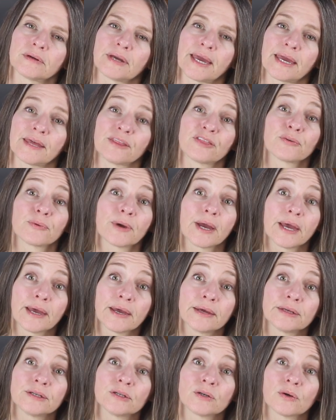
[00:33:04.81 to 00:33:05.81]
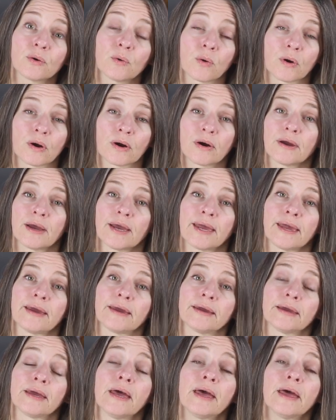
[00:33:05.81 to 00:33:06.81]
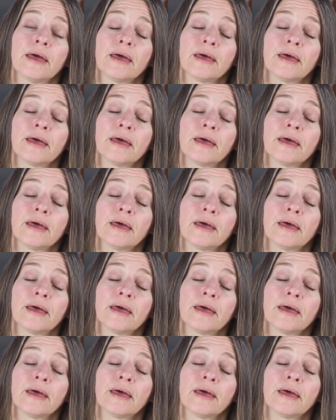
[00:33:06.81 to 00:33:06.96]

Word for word: a thread or a